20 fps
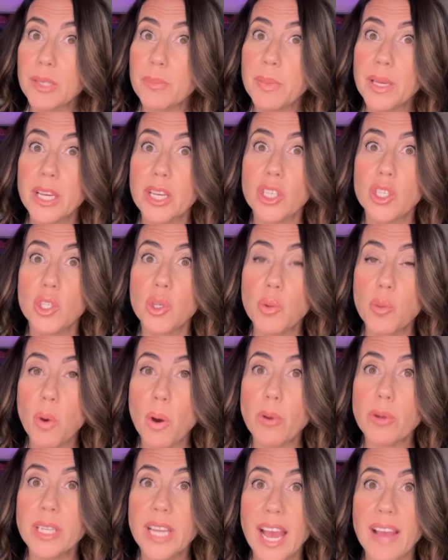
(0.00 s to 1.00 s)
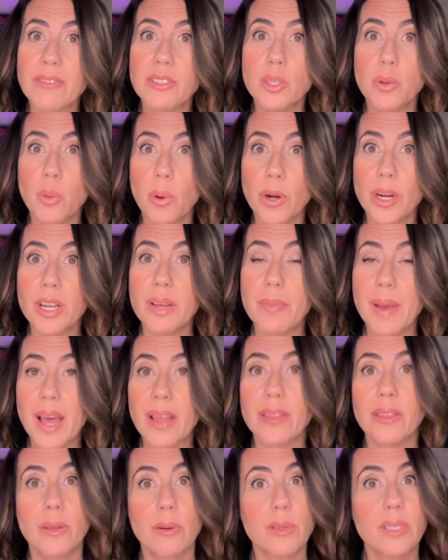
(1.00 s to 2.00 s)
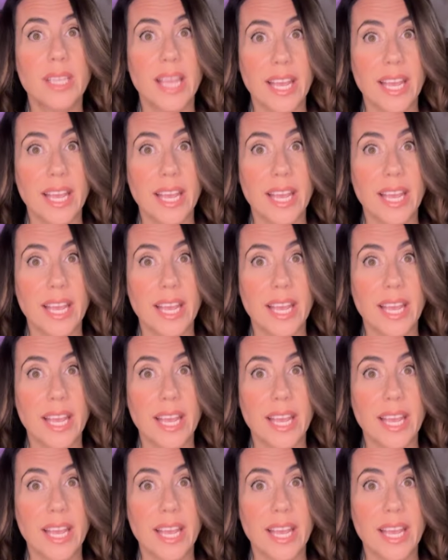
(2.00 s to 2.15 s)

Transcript: because you won't have to worry about those